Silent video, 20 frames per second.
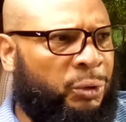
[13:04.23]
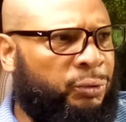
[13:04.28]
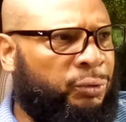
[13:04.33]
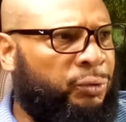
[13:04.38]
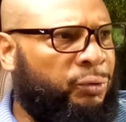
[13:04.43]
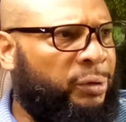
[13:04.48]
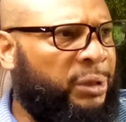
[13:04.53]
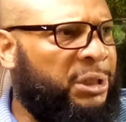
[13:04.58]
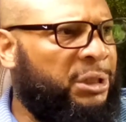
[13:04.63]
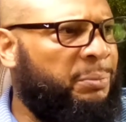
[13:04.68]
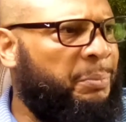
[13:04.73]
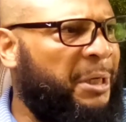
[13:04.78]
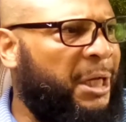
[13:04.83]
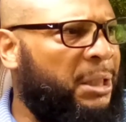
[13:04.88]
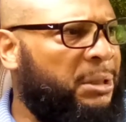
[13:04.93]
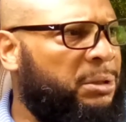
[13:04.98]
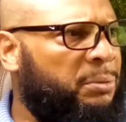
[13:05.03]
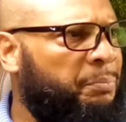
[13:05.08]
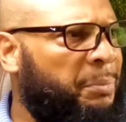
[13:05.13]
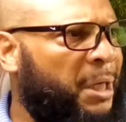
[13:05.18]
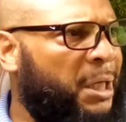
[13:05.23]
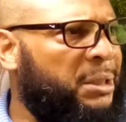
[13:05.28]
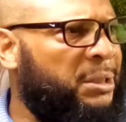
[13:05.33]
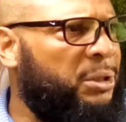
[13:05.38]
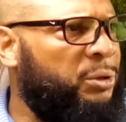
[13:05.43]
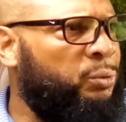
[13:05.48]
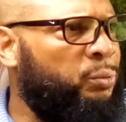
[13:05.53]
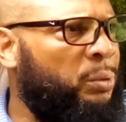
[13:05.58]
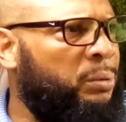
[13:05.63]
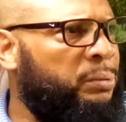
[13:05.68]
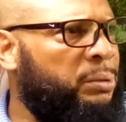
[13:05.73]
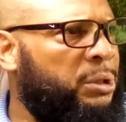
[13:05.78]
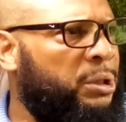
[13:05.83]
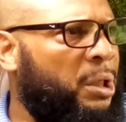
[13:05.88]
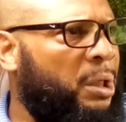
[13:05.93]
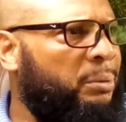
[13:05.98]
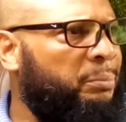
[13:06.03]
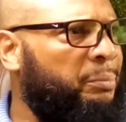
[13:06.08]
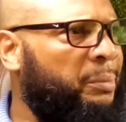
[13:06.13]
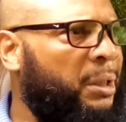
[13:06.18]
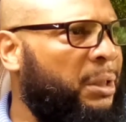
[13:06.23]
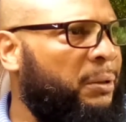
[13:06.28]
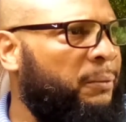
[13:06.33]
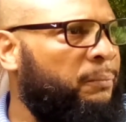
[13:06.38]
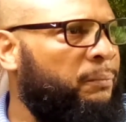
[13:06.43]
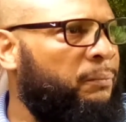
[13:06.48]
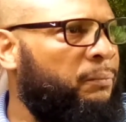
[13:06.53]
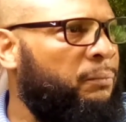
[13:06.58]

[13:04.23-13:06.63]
those green pastures we was talking about.